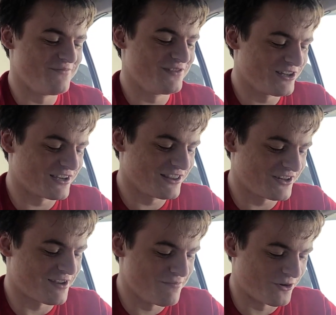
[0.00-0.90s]

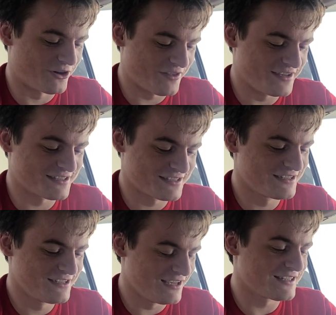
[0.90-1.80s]
Looking more at this,
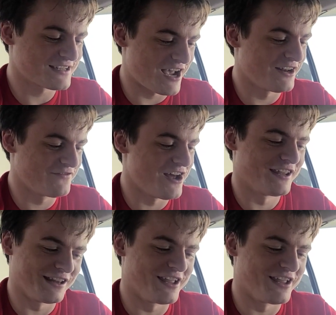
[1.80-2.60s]
it's kind of nutty.